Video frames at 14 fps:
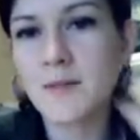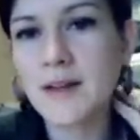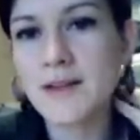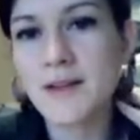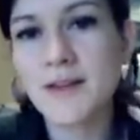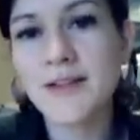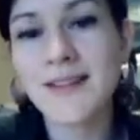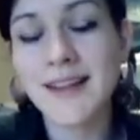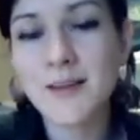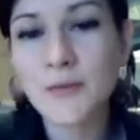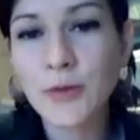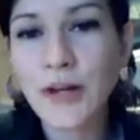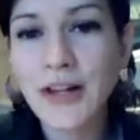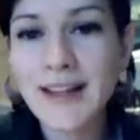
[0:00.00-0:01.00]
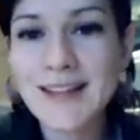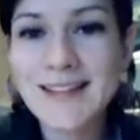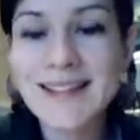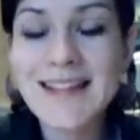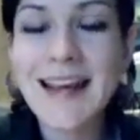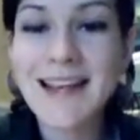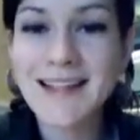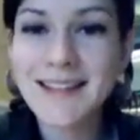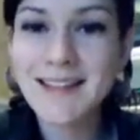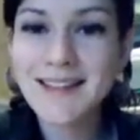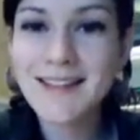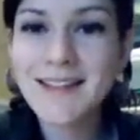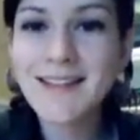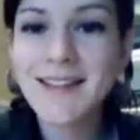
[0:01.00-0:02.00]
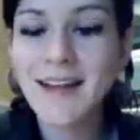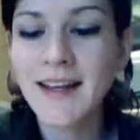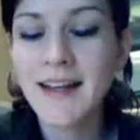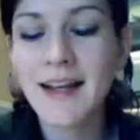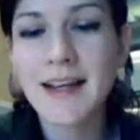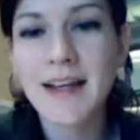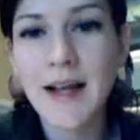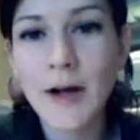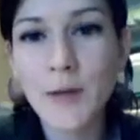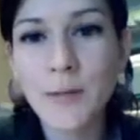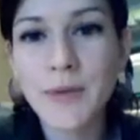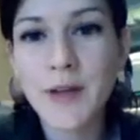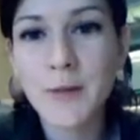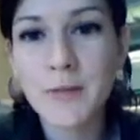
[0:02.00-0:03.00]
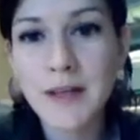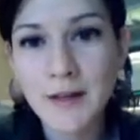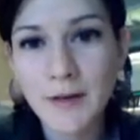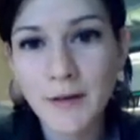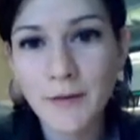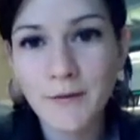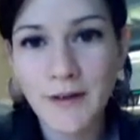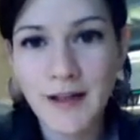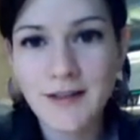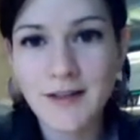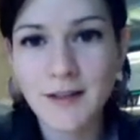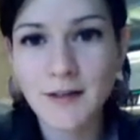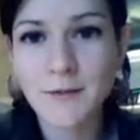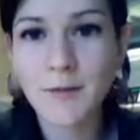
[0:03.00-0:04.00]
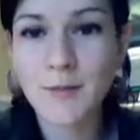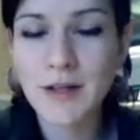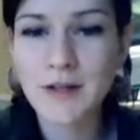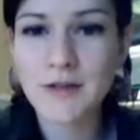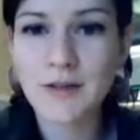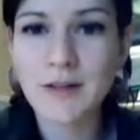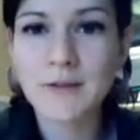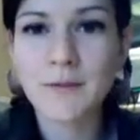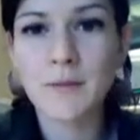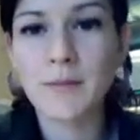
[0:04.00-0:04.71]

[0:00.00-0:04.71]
muscles as well as tendons and help them heal faster from injuries,